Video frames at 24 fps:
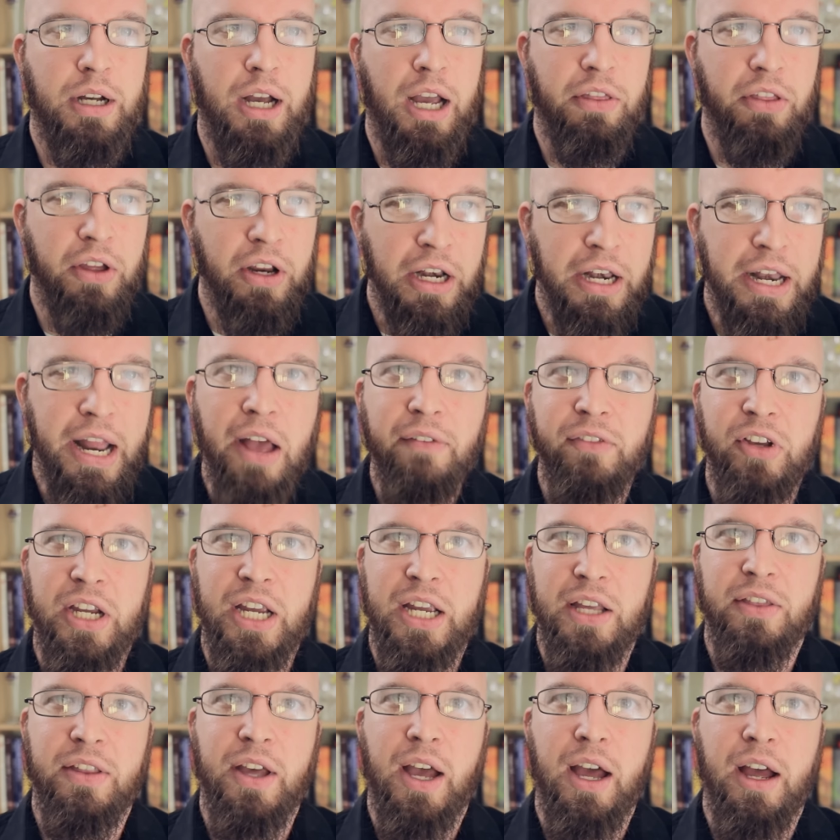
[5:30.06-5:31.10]
I think,
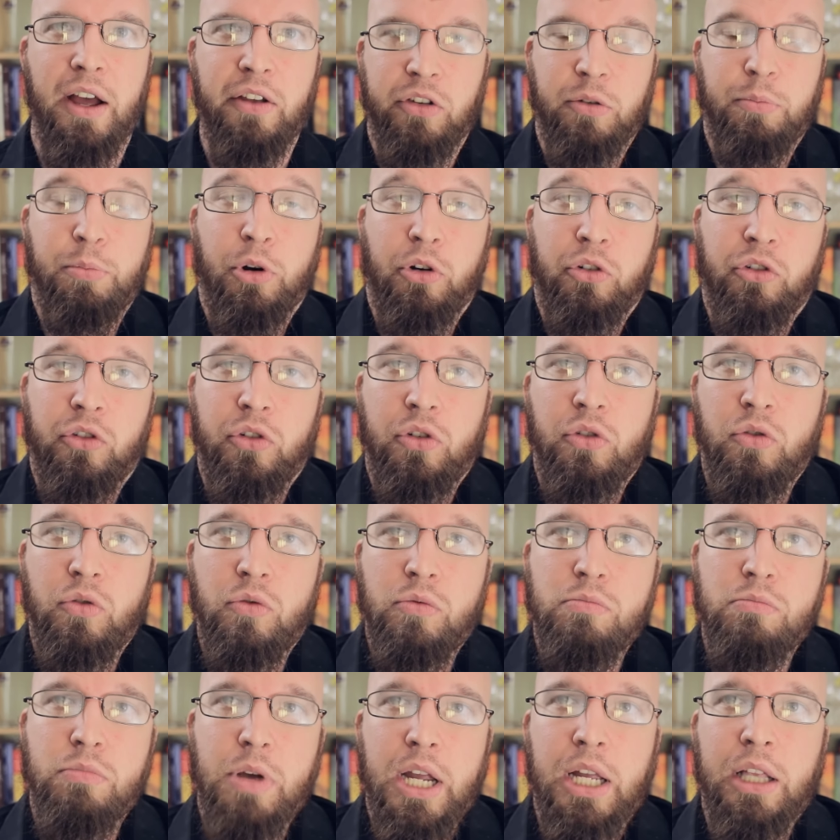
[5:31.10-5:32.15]
navigate that as a person
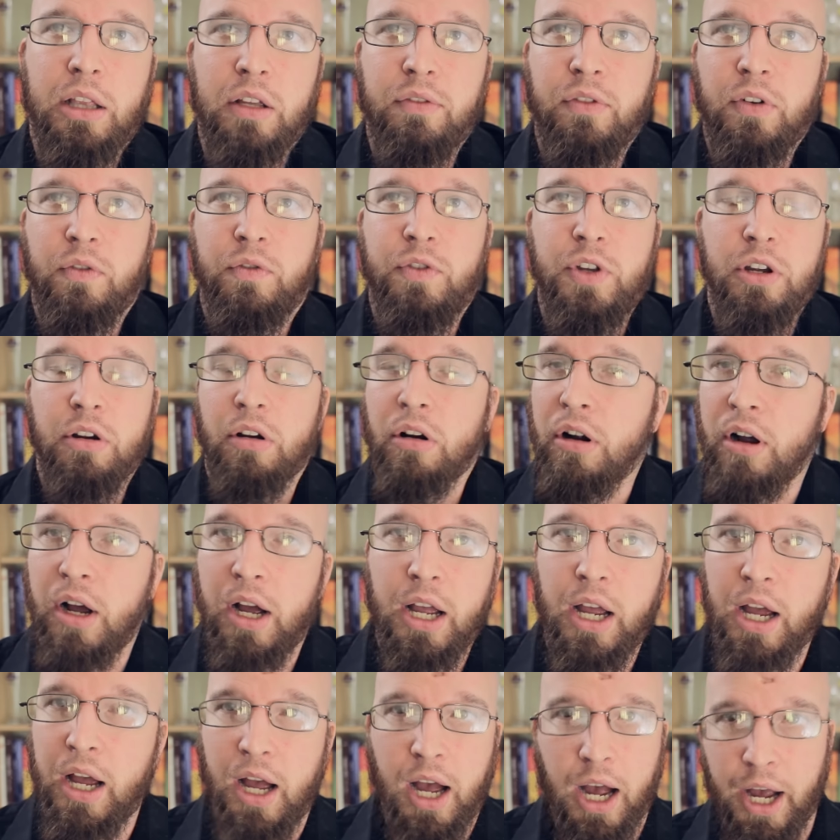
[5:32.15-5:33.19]
who may live in fear.
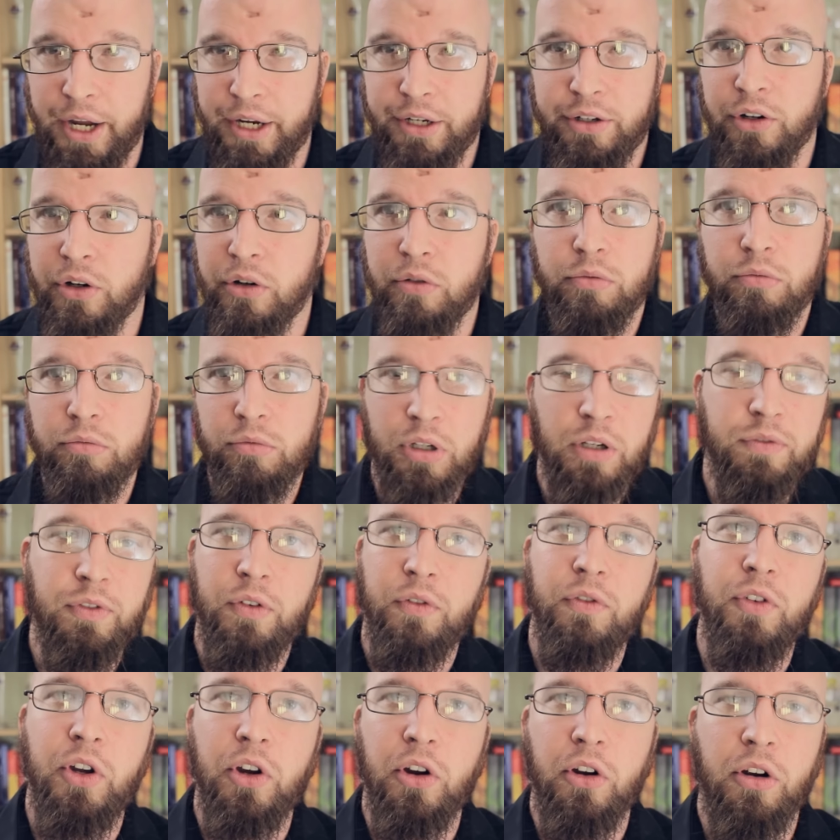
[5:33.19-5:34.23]
I don't live
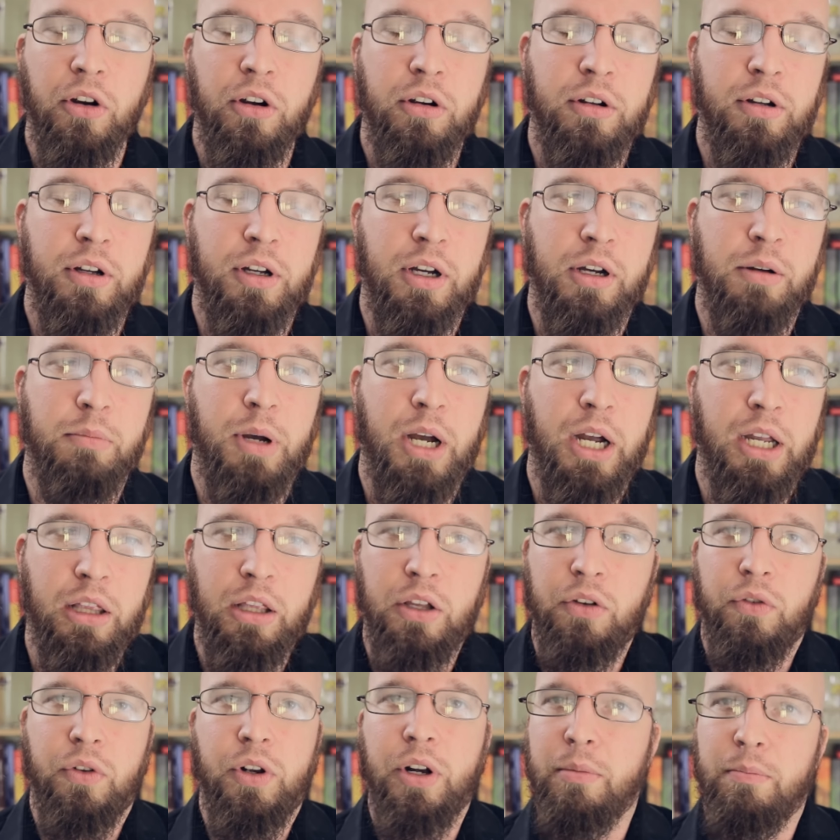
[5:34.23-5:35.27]
in fear. I
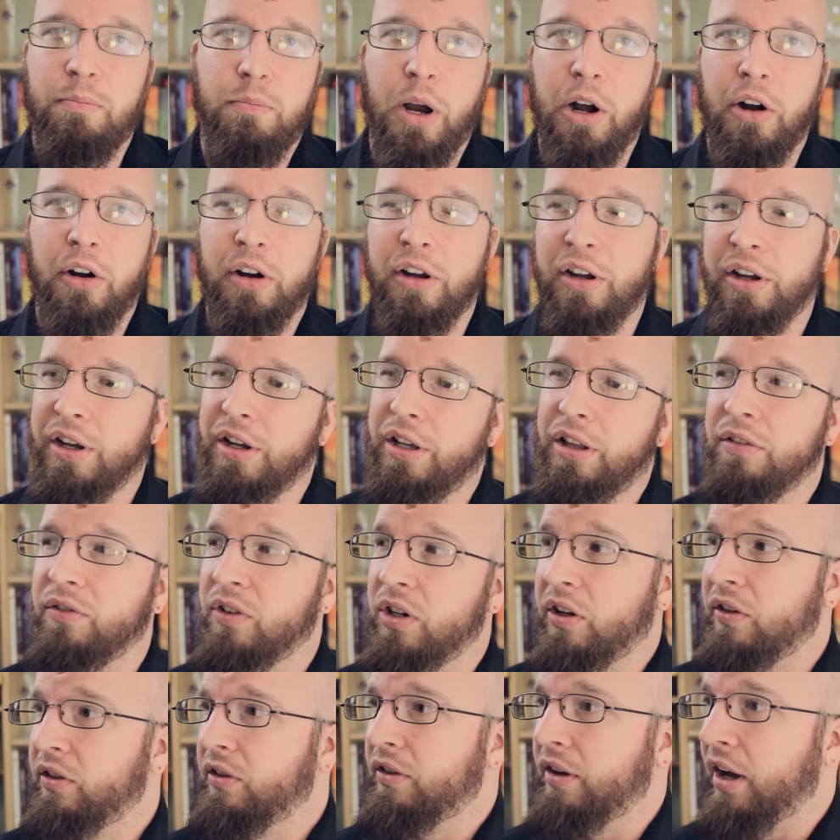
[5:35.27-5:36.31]
live in America. I live
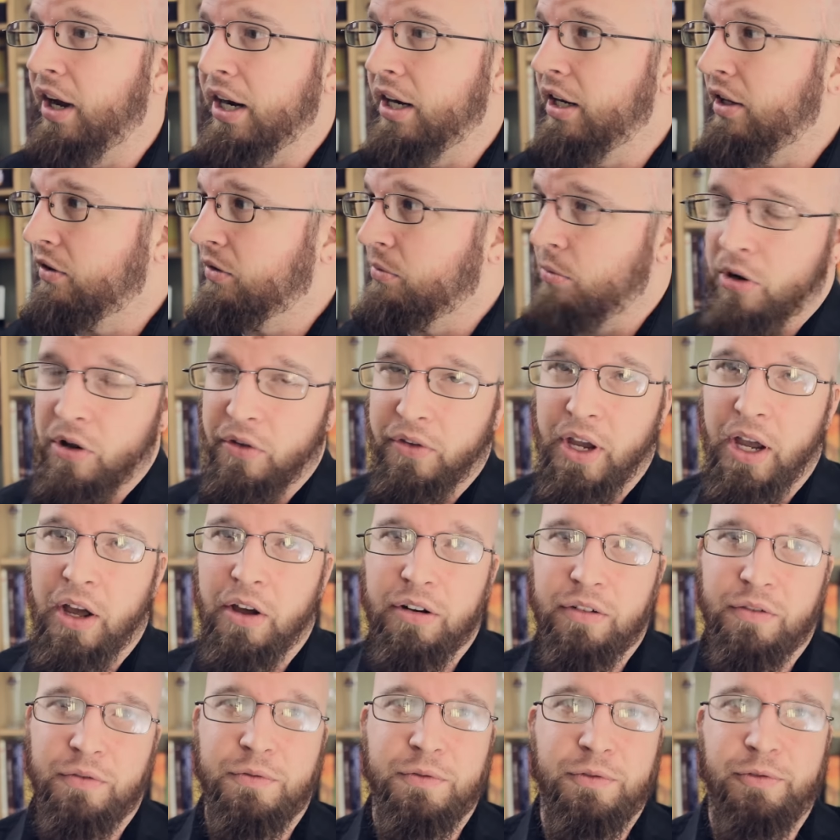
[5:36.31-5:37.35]
in a tiny small
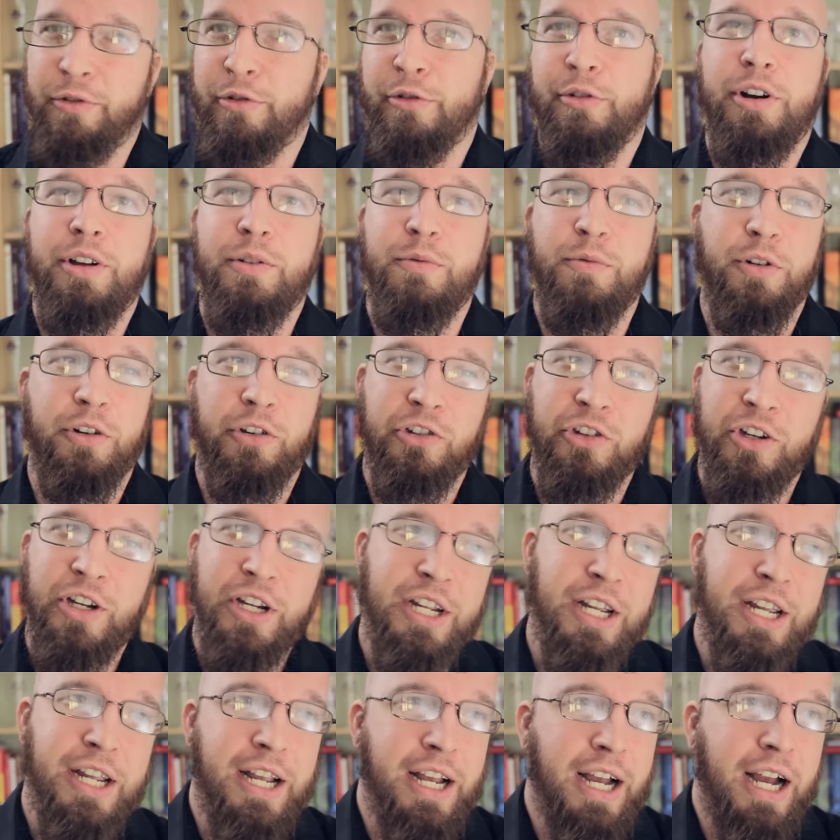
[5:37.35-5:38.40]
town in Florida, which
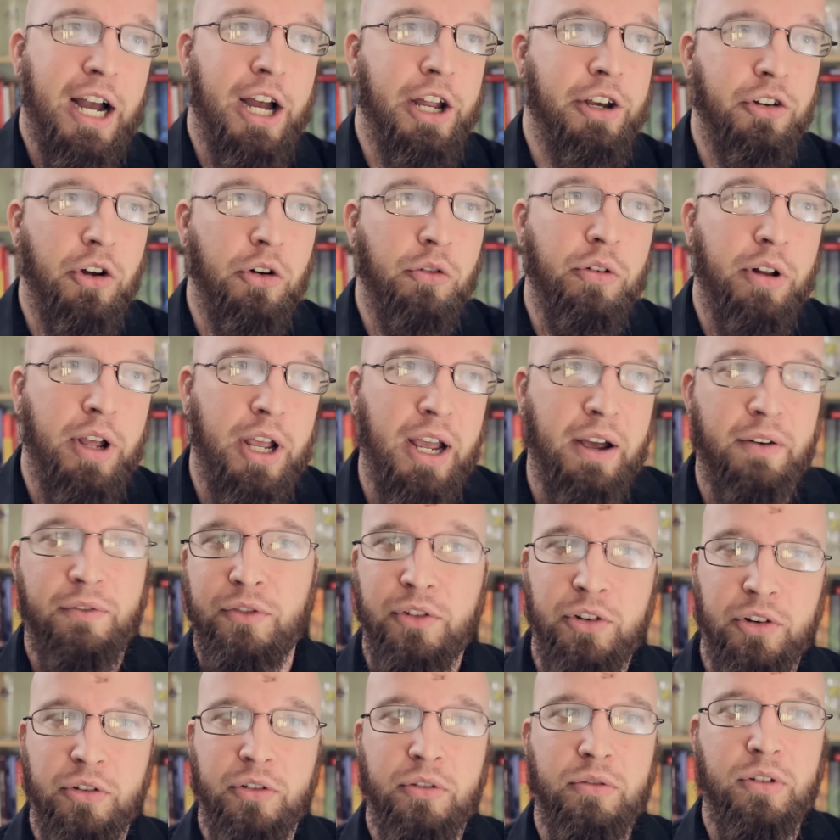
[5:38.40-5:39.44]
I don't
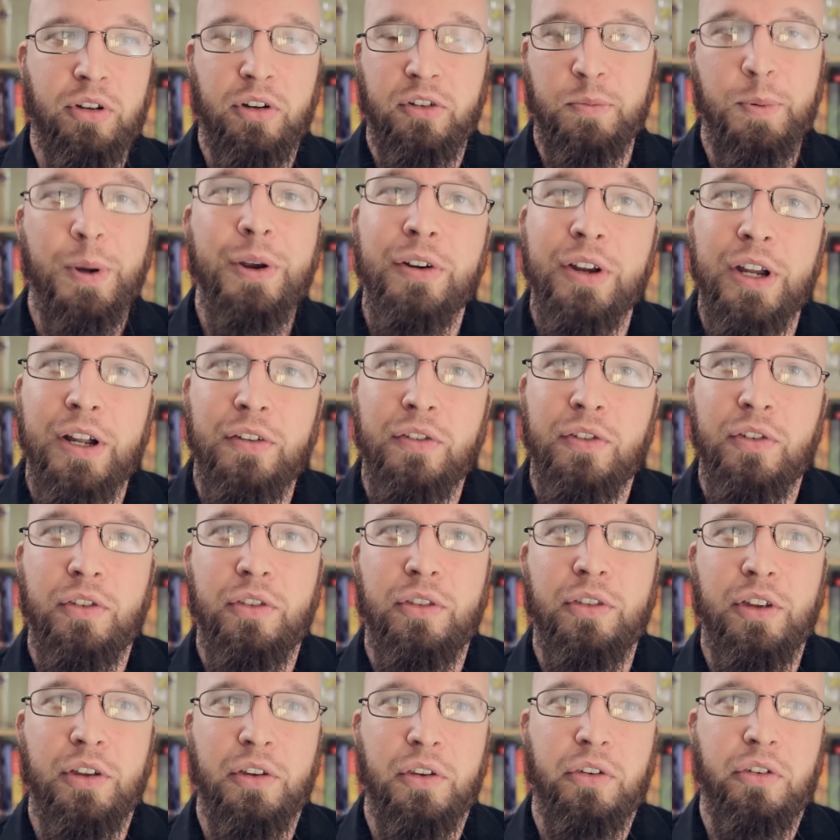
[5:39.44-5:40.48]
have to experience
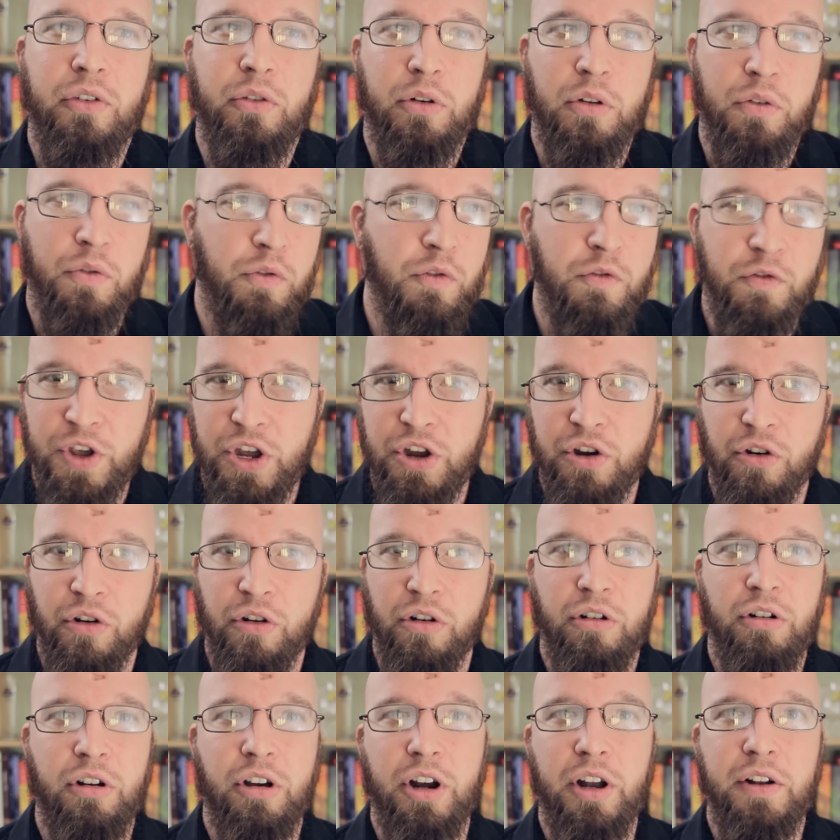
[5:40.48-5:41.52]
this sort of
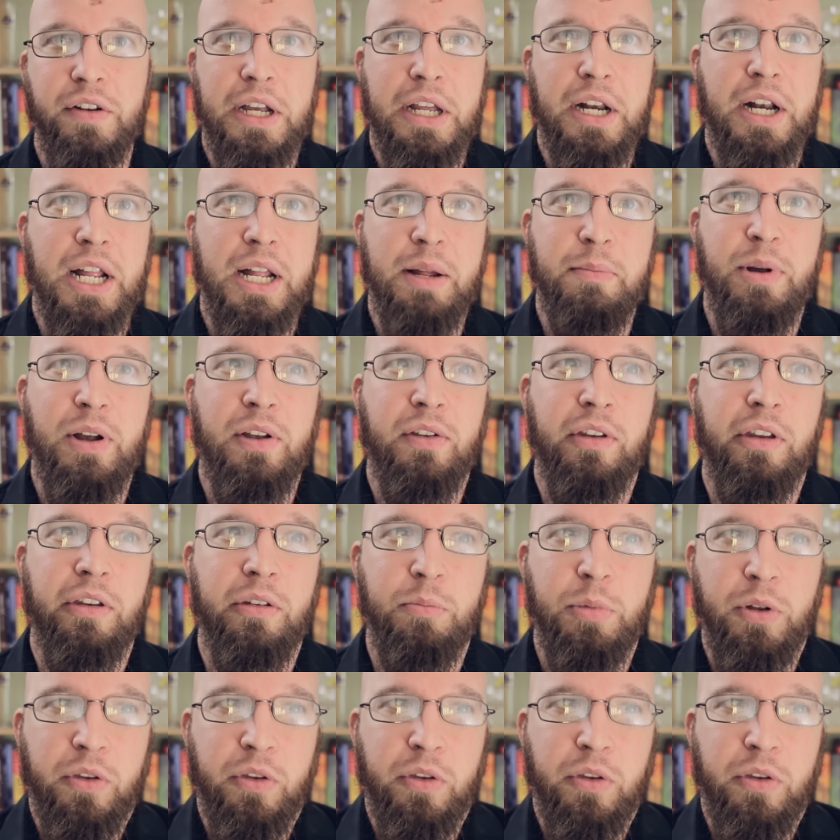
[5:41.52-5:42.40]
fear on a day-to-day basis.